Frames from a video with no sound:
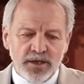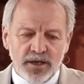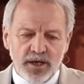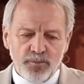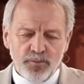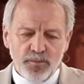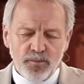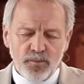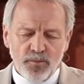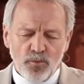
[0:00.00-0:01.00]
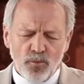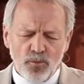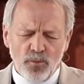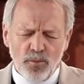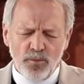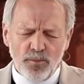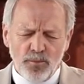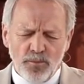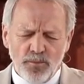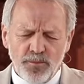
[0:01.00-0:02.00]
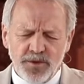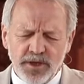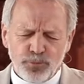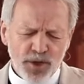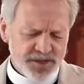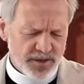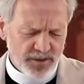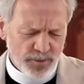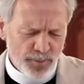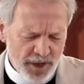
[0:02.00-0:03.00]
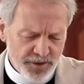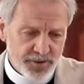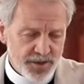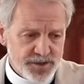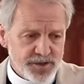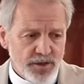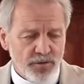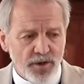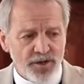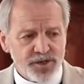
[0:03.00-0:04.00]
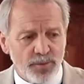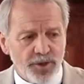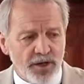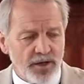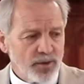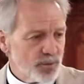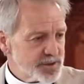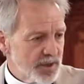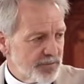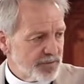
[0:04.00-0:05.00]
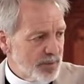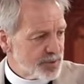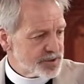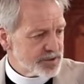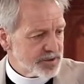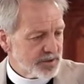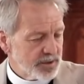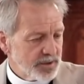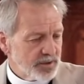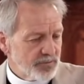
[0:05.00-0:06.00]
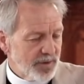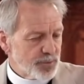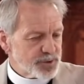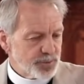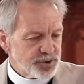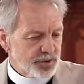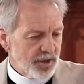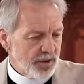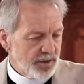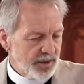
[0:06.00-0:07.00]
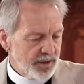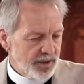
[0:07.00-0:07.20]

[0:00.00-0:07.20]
Um, the president emeritus of our seminary was a famous, famous missionary